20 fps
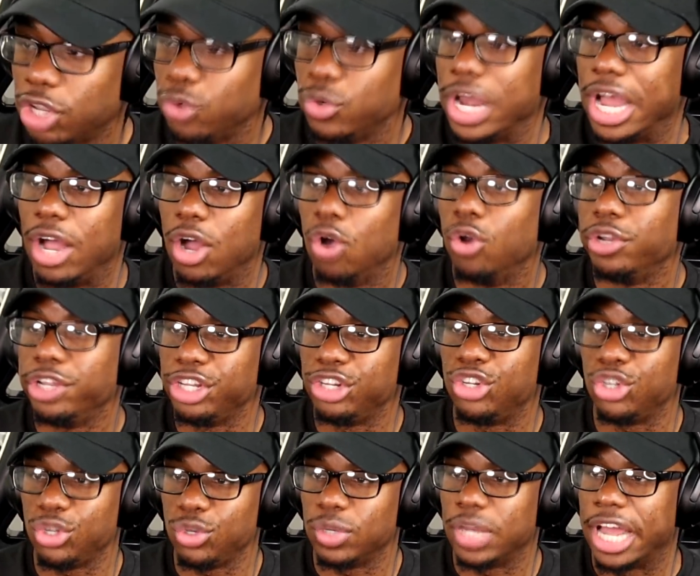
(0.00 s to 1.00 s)
So not only
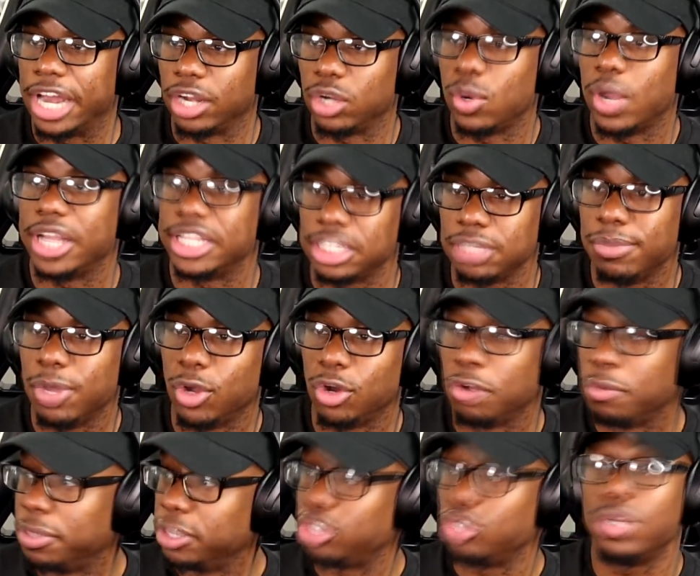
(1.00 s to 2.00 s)
do you lie to
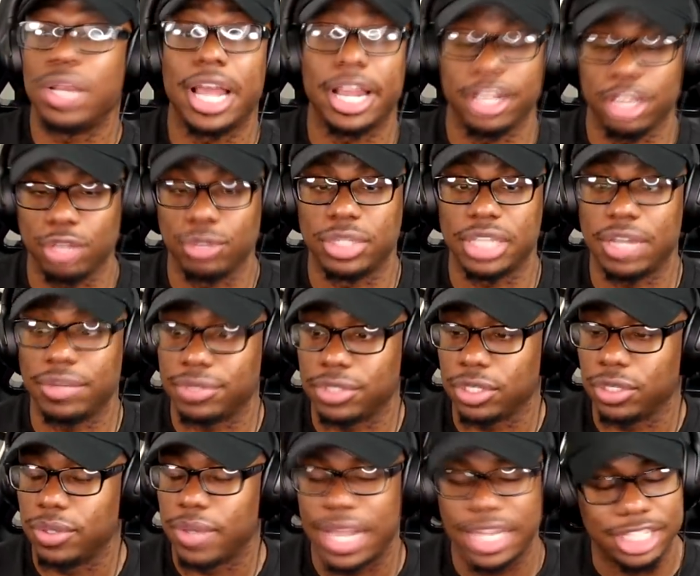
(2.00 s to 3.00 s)
Quasimodo, but you lie to yourself
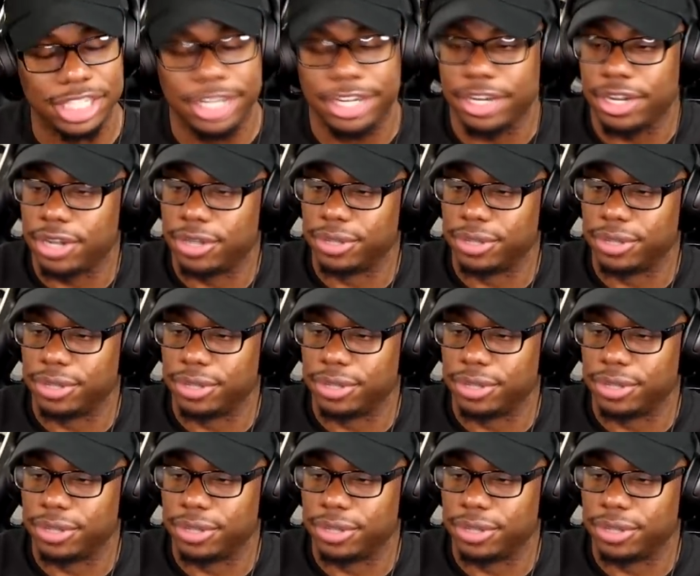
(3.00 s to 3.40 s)
too? I should have